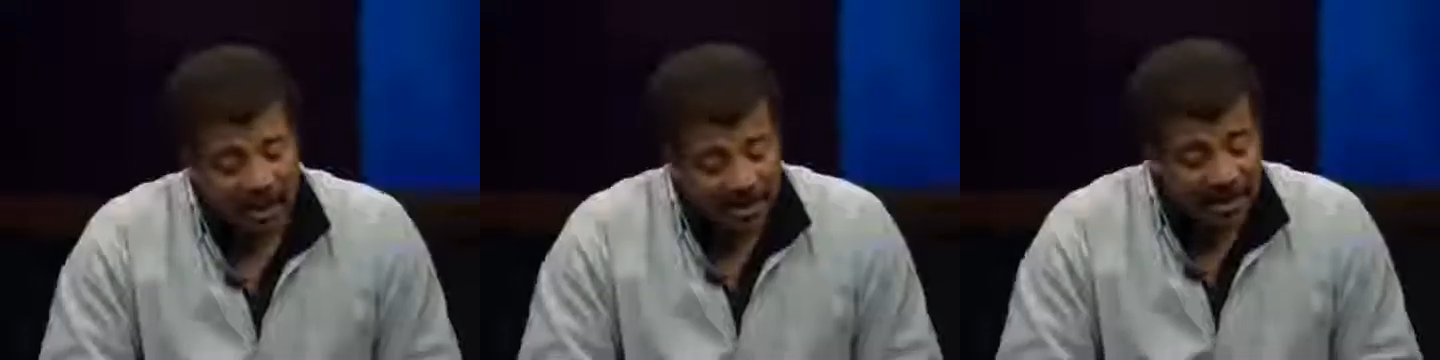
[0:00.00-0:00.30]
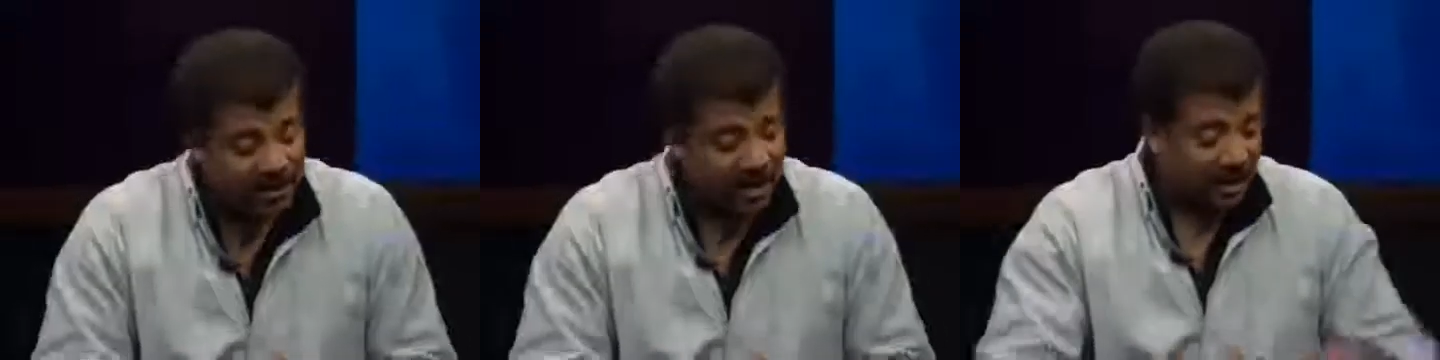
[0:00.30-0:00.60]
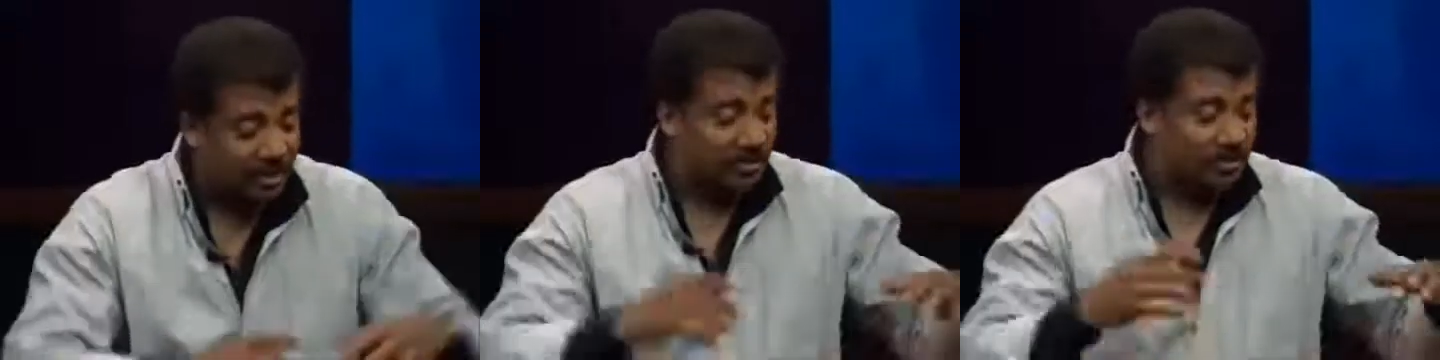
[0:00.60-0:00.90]
not that I was
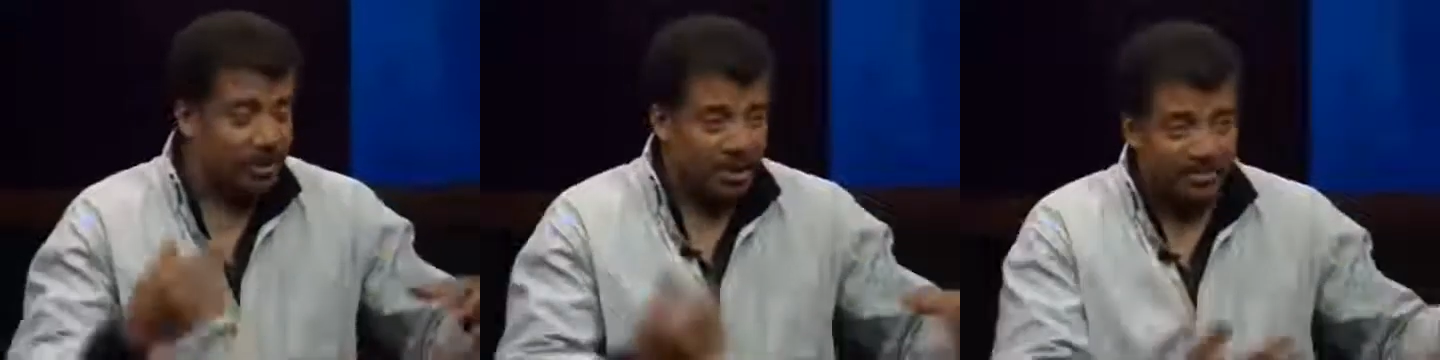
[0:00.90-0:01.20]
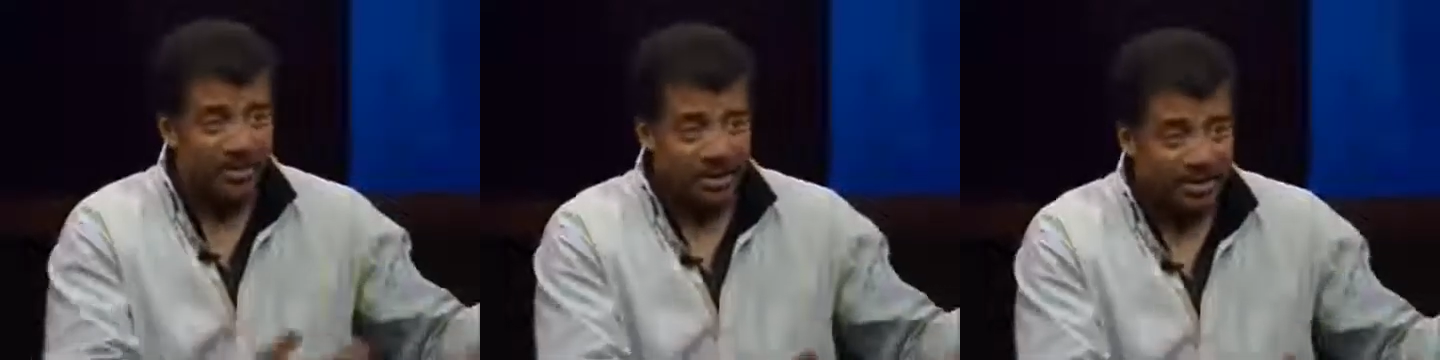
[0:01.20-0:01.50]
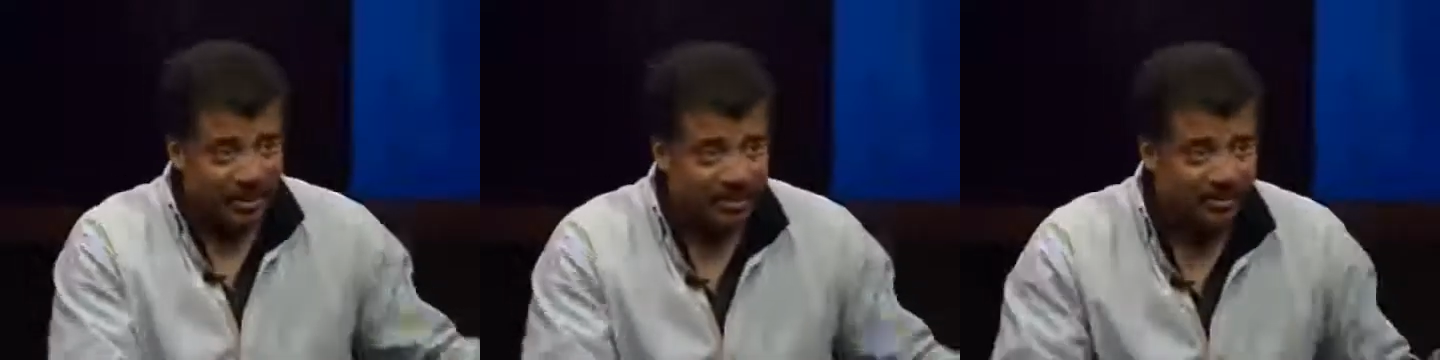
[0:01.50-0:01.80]
like drinking
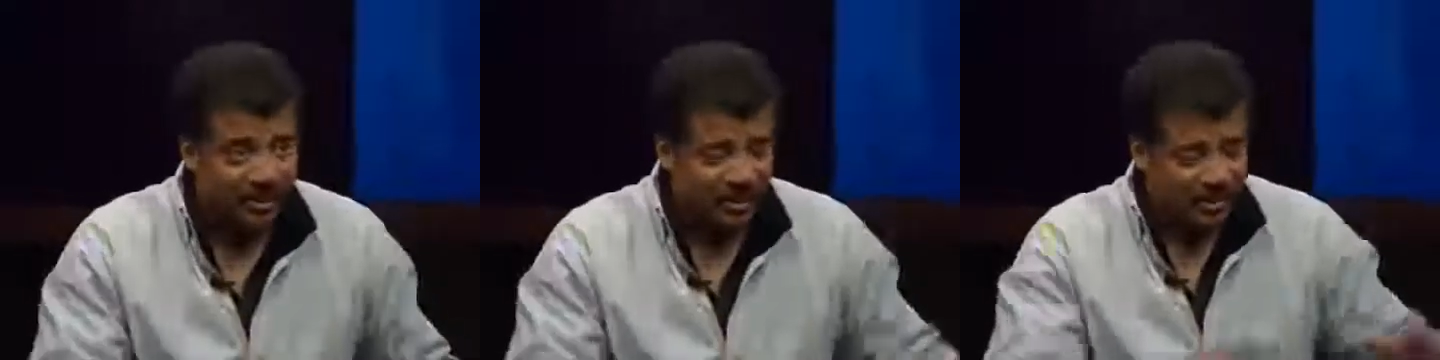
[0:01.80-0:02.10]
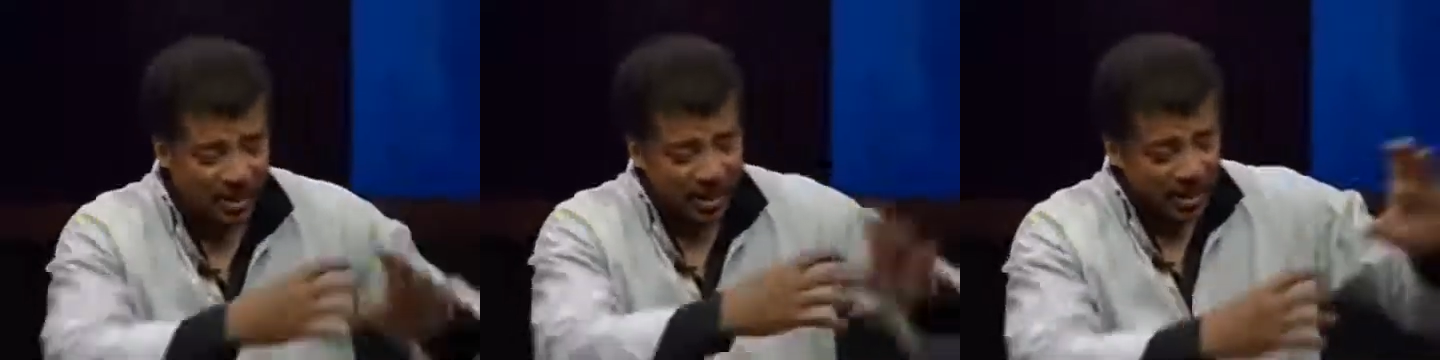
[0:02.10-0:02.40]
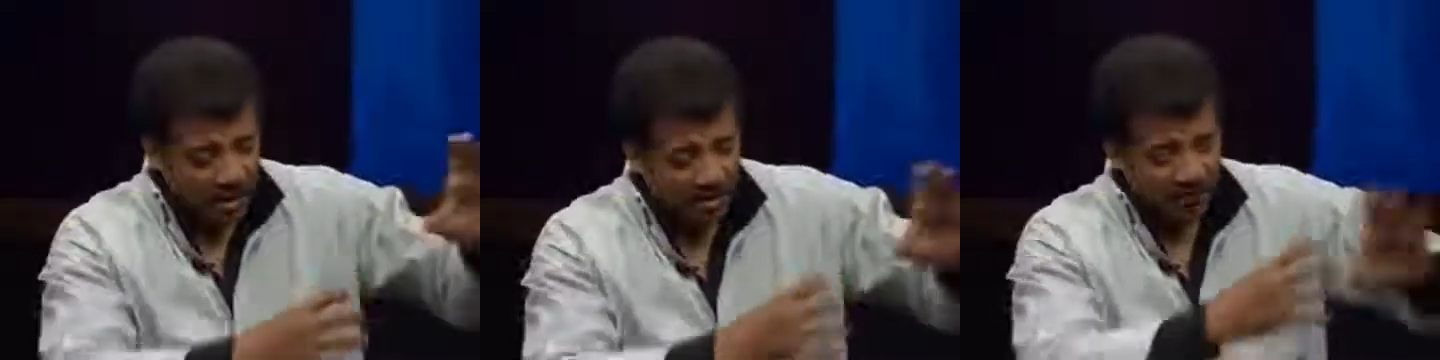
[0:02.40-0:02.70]
buddies with him, but we were
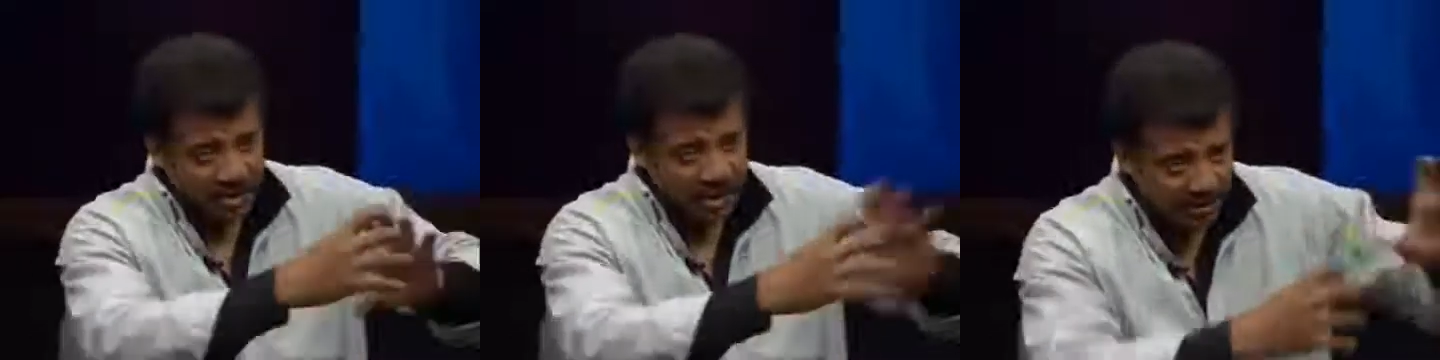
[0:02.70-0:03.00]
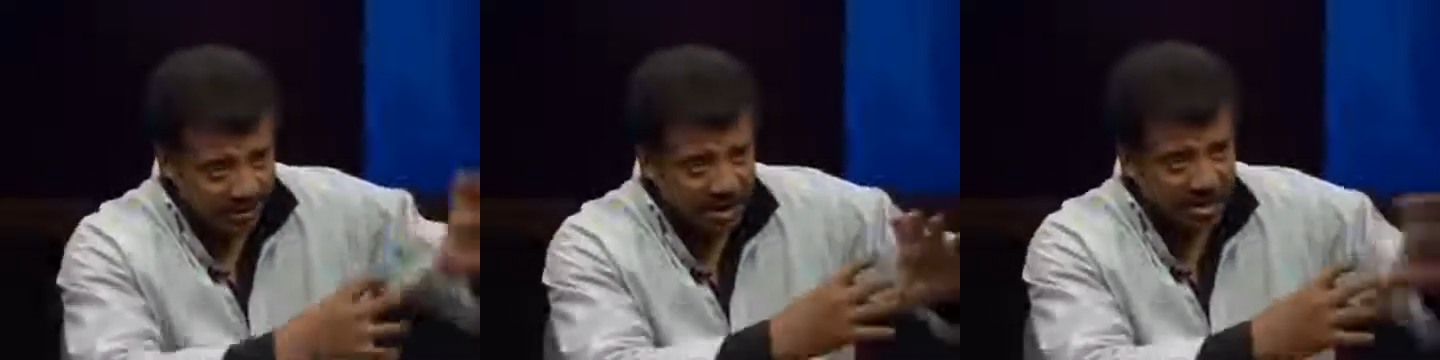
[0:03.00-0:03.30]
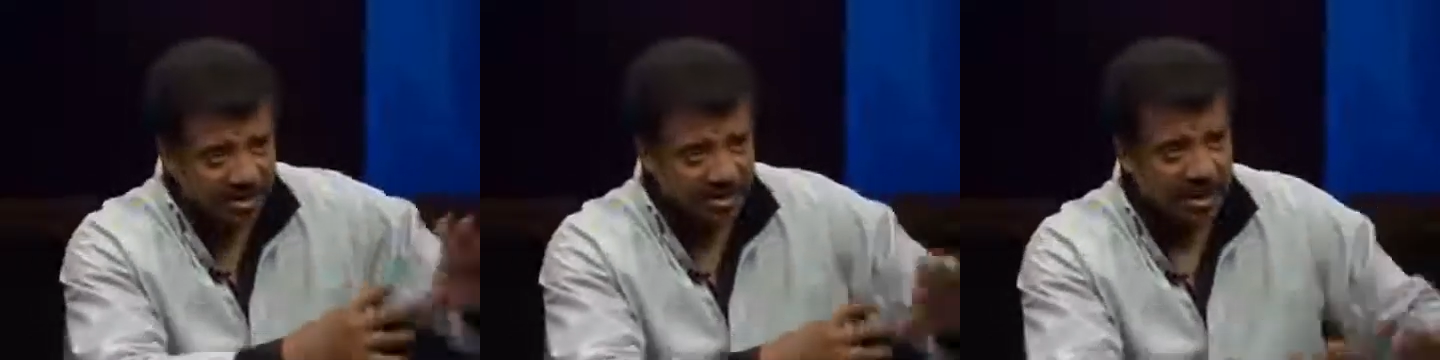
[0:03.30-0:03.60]
sort of a
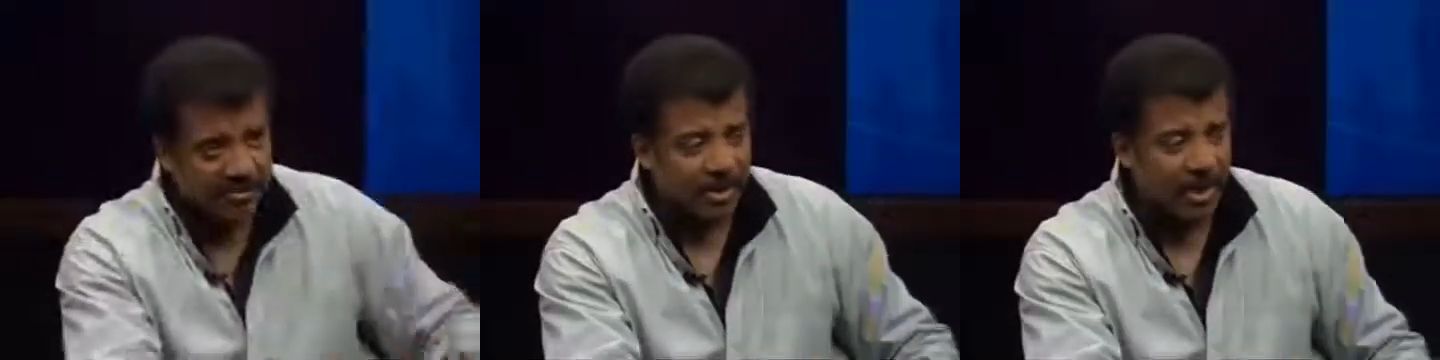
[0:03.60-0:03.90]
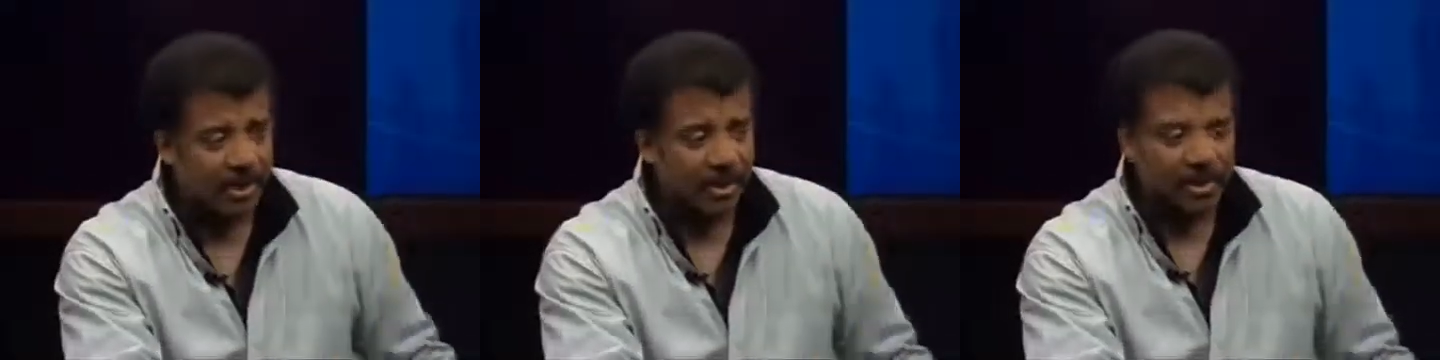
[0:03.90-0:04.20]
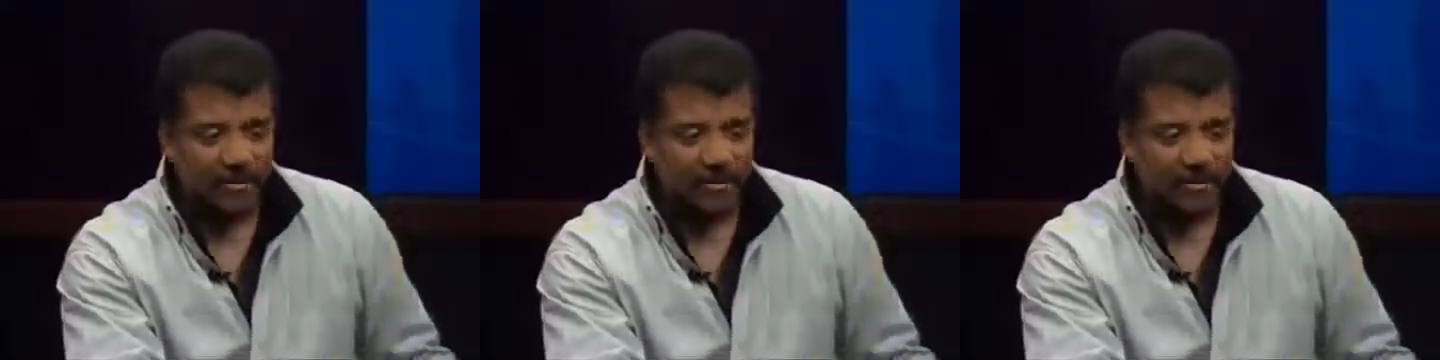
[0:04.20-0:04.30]
generation separate.